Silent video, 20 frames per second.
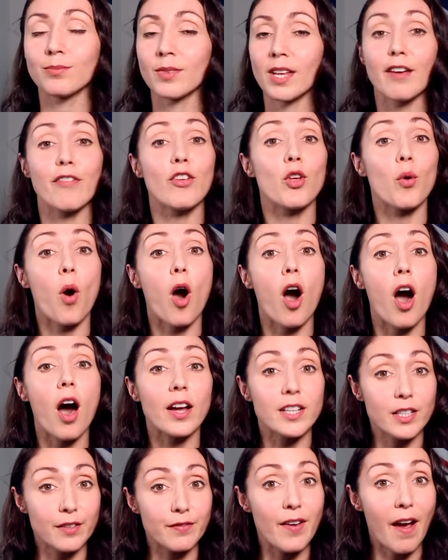If you are
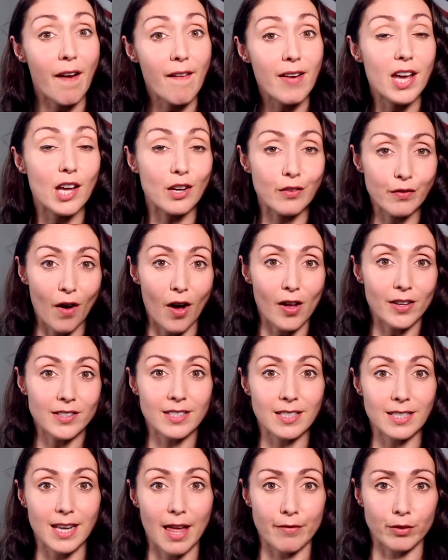at a very
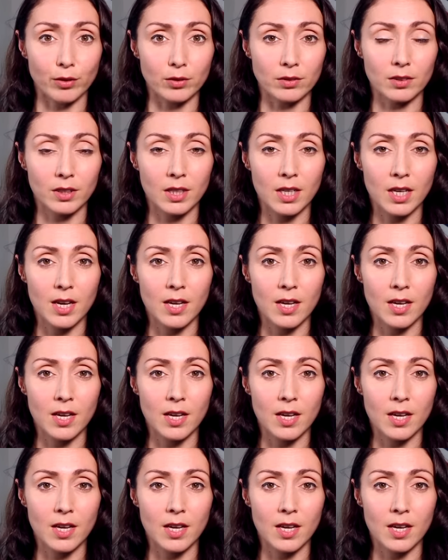advanced level,